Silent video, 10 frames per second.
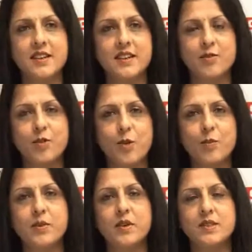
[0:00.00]
from
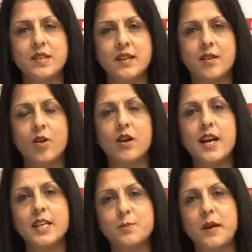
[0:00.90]
start
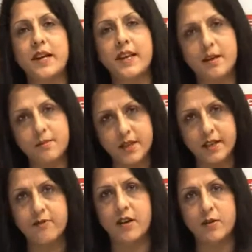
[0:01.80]
organized by Chemtech
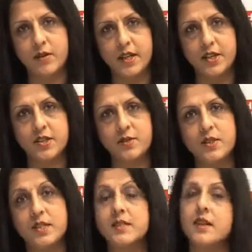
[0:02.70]
Foundation, which
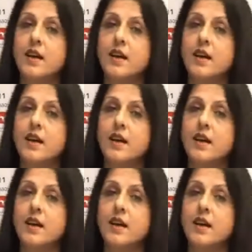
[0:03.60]
is a